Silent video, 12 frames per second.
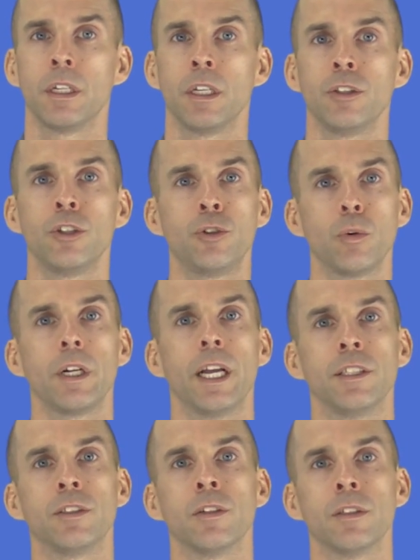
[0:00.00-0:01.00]
The short
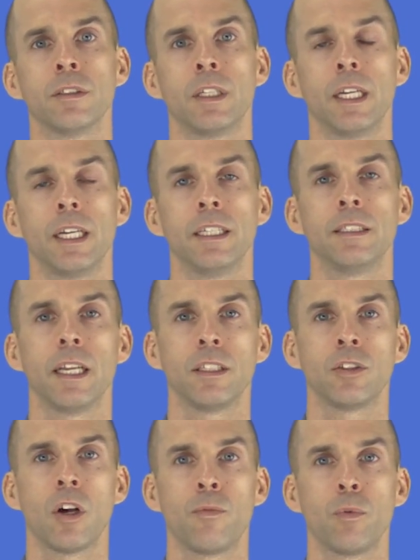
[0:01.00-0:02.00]
answer is that
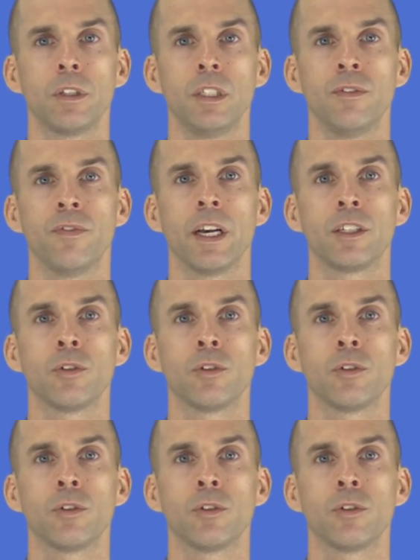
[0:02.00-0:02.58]
software defects